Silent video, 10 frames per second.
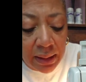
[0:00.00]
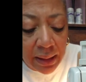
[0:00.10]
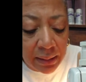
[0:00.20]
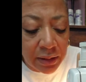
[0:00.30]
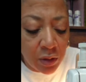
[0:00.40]
I
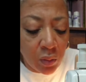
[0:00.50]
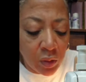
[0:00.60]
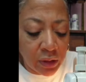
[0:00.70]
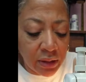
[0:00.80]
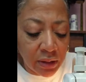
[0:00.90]
don't
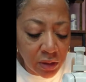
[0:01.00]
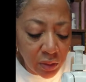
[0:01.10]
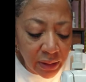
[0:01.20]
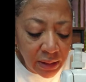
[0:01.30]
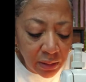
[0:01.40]
want it to
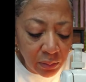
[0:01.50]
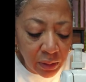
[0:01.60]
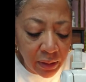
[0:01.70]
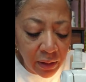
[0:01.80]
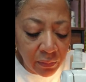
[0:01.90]
stretch, so I'm just
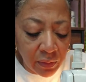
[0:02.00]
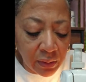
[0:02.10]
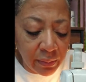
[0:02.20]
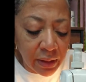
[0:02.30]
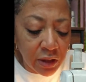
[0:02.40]
careful to
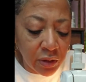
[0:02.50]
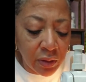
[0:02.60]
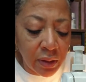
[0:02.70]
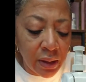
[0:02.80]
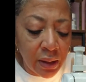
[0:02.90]
make sure